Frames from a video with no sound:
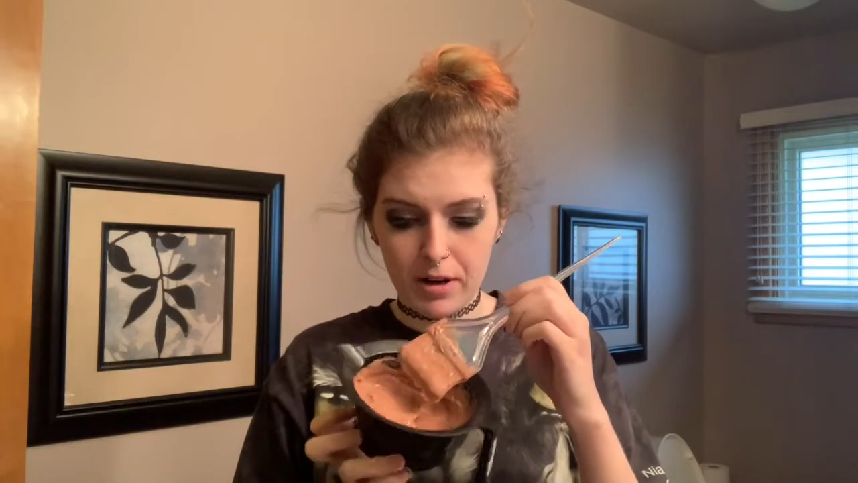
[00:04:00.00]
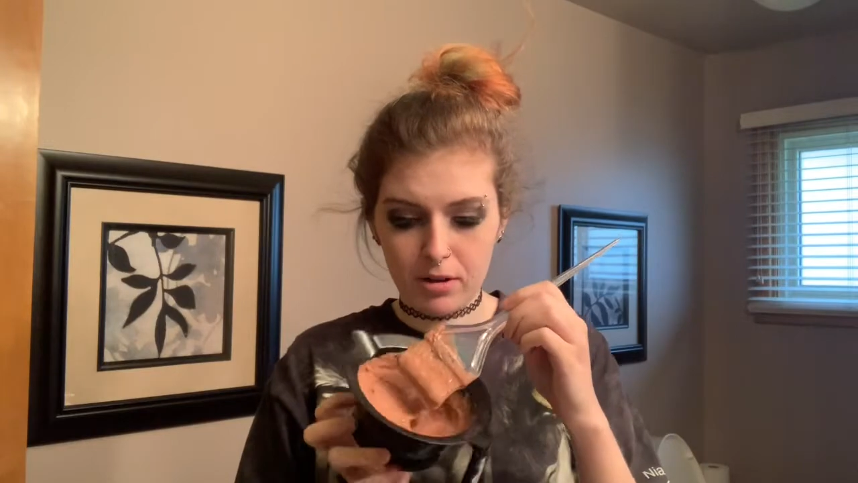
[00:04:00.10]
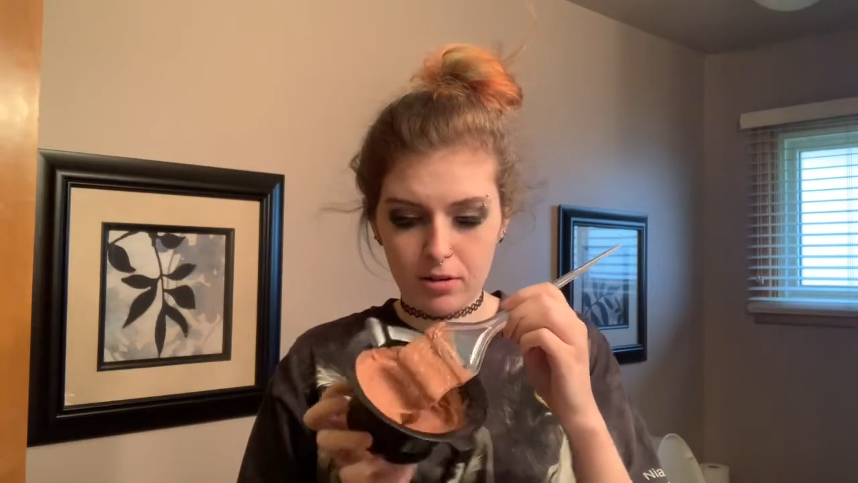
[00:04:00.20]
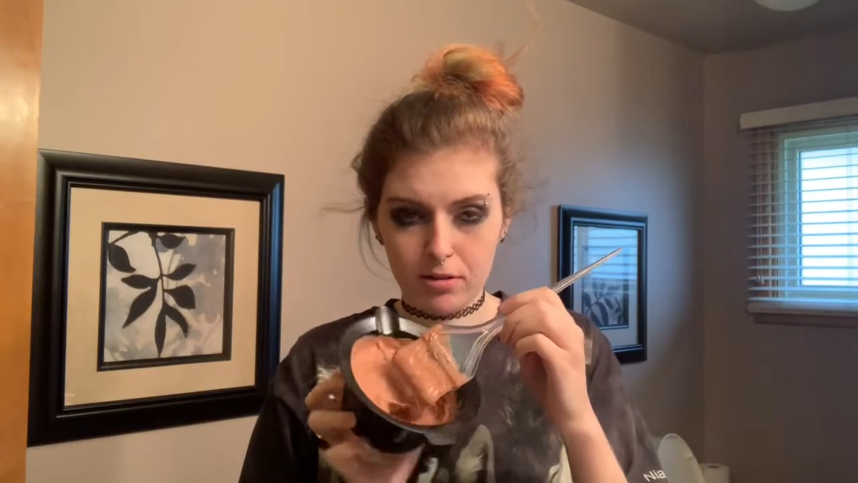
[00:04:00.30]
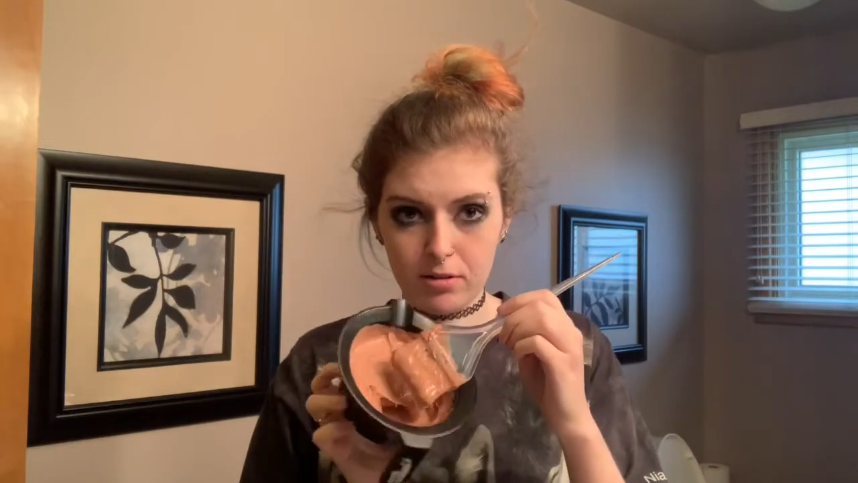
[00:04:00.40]
it
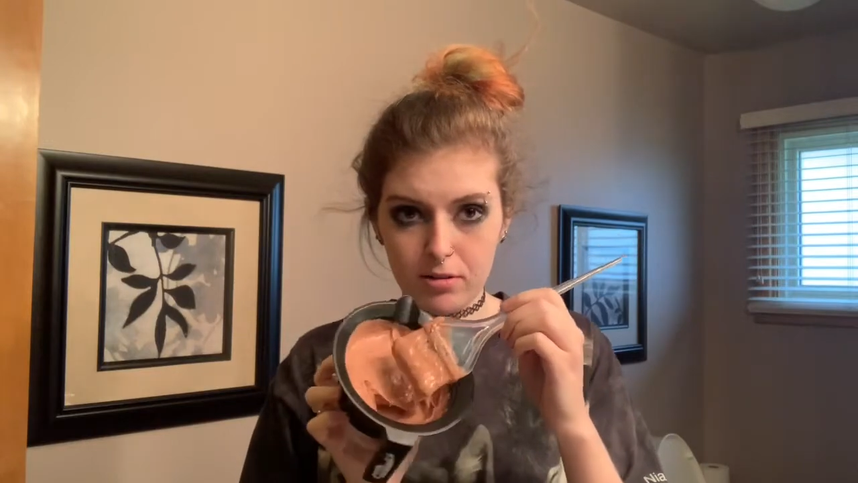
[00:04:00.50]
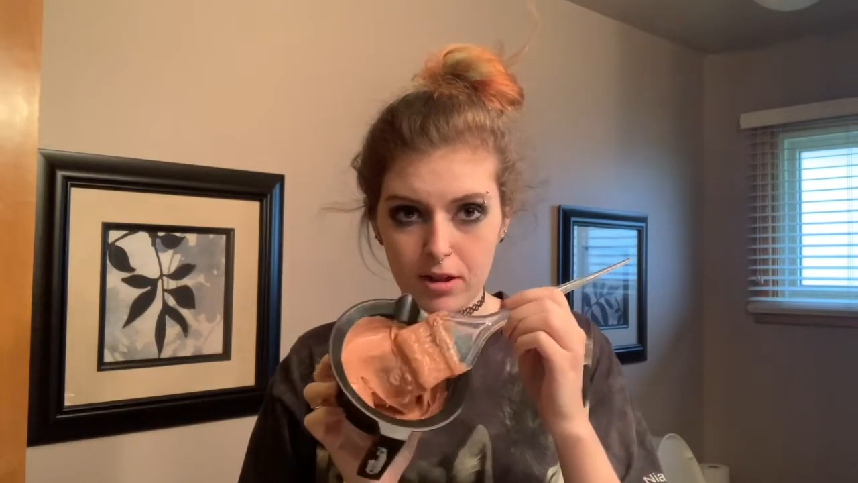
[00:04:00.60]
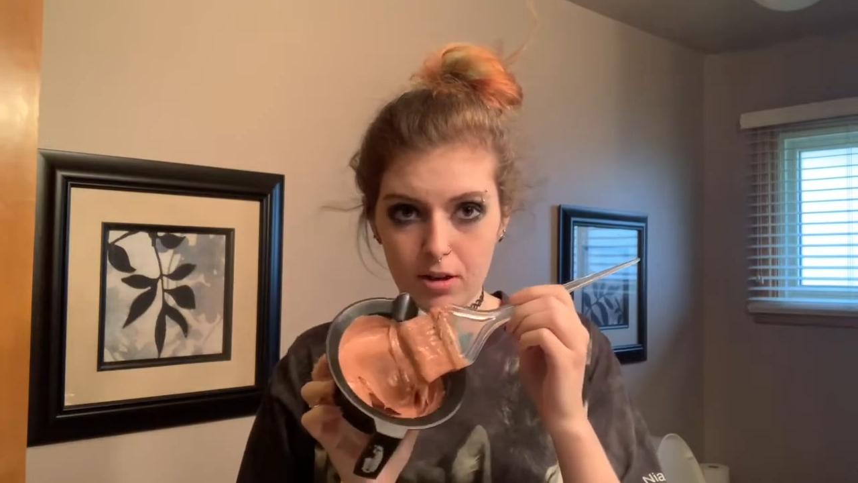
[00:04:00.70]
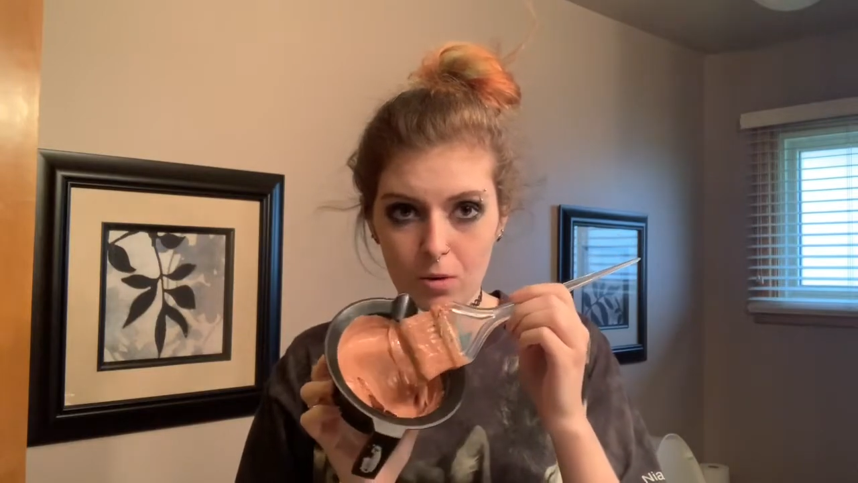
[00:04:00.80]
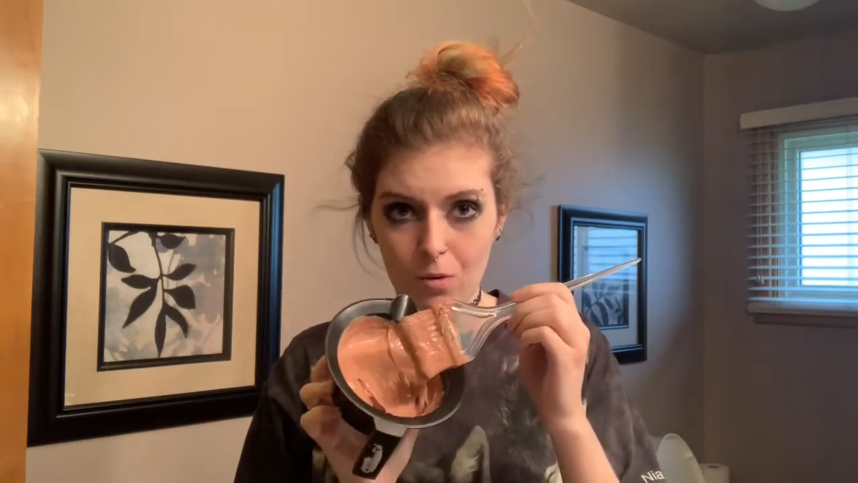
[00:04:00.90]
looks like
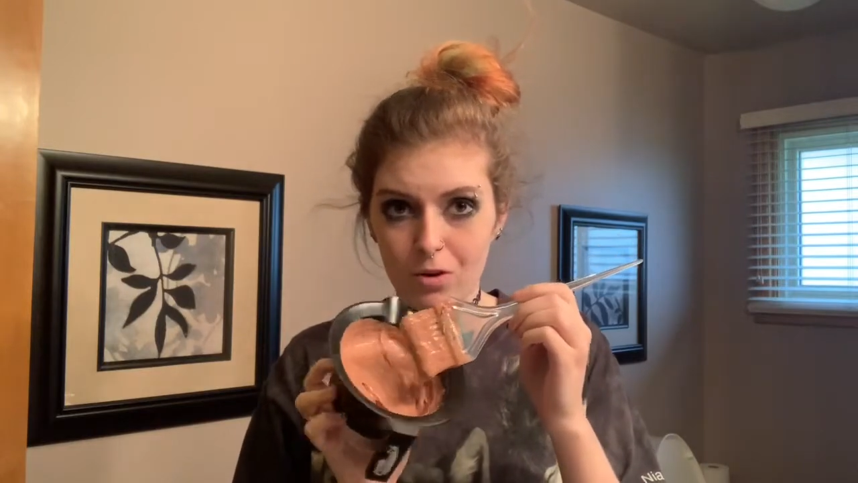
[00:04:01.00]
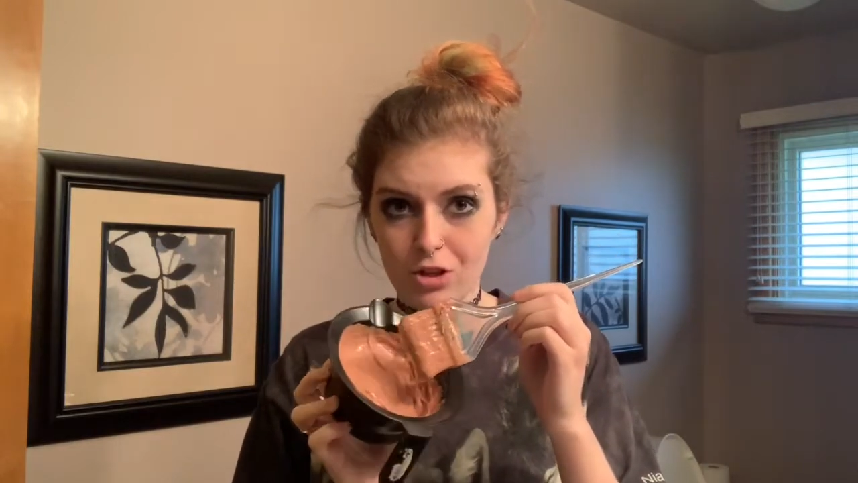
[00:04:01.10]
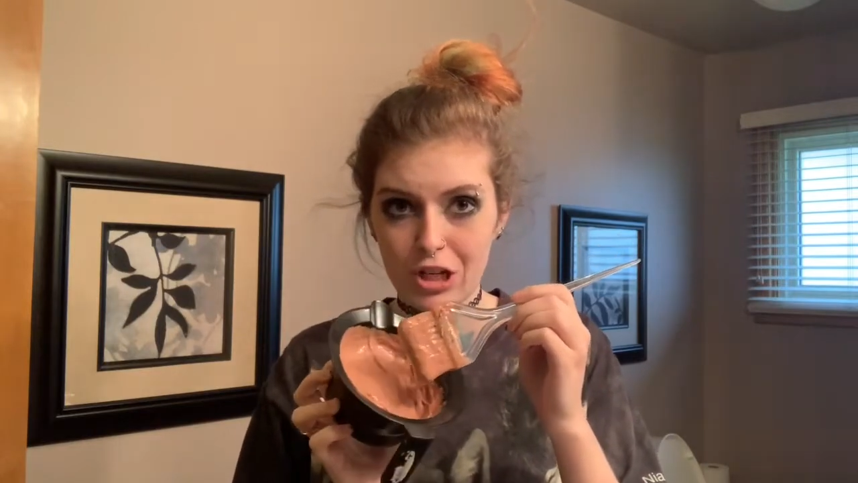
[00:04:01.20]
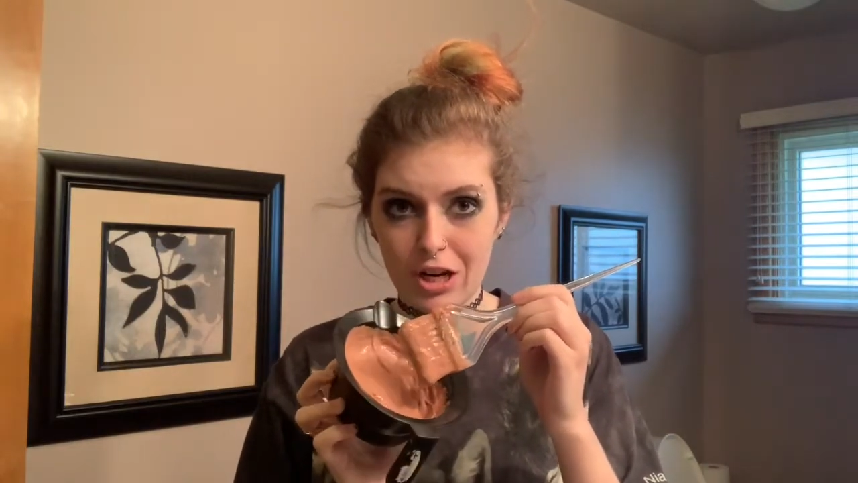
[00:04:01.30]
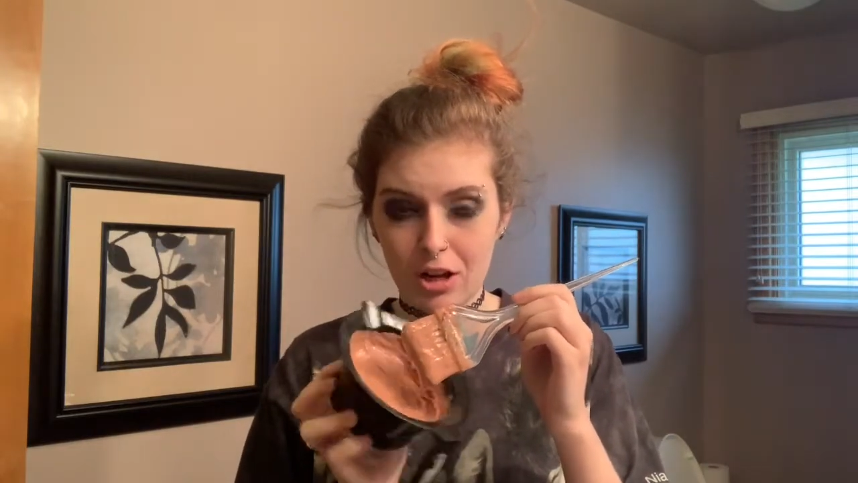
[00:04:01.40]
an
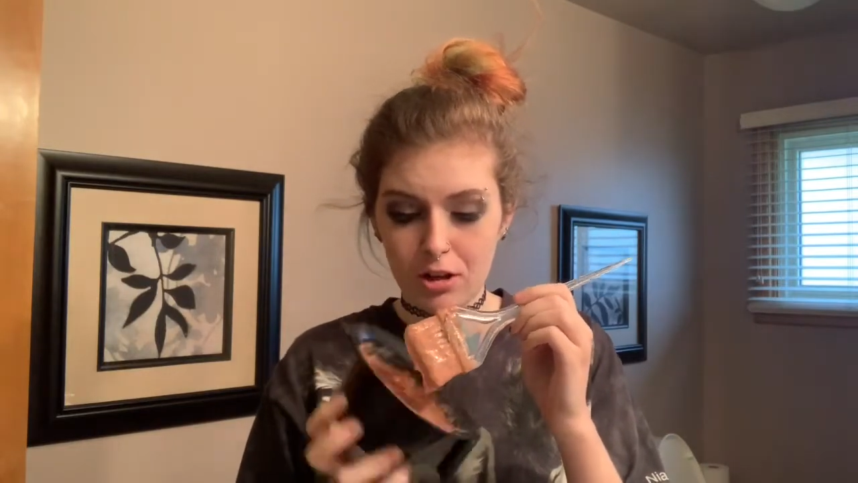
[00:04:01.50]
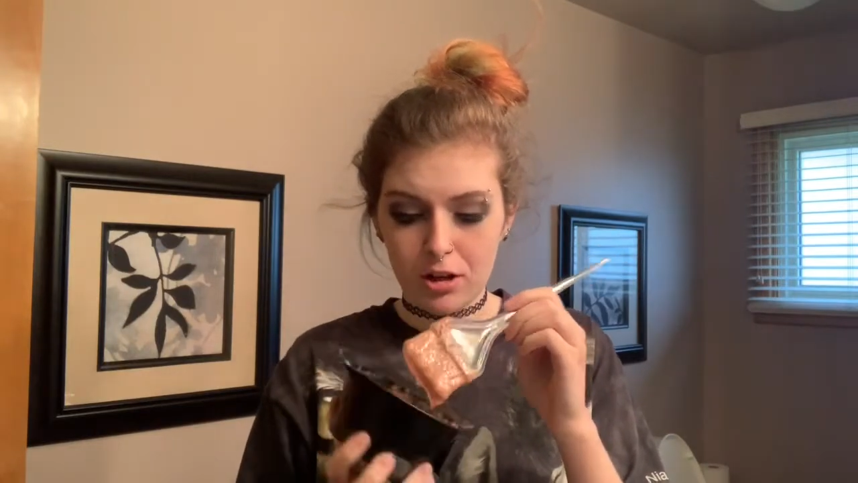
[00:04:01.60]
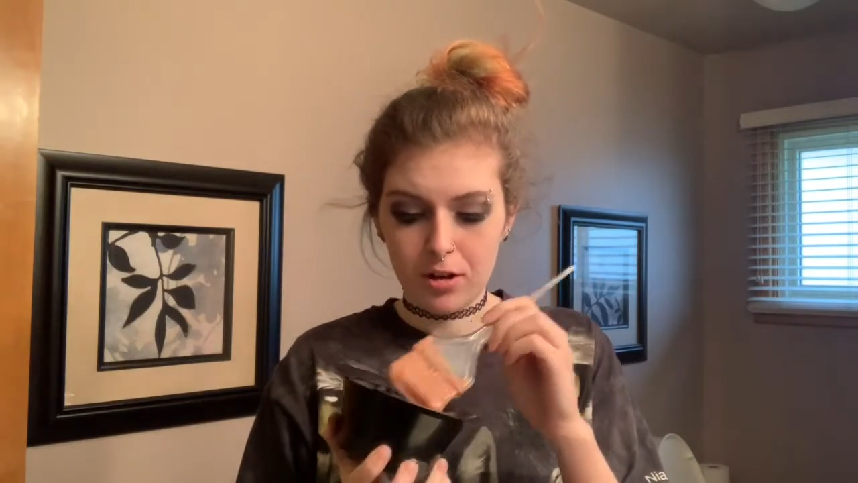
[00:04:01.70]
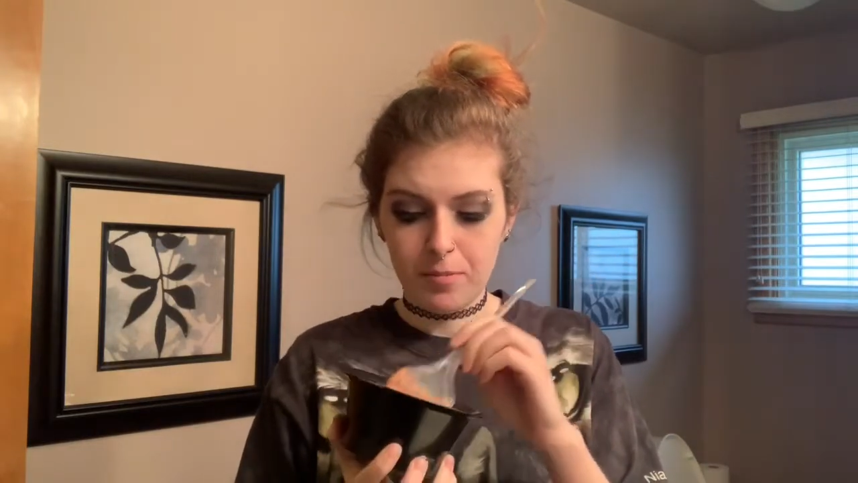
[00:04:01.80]
orangey color.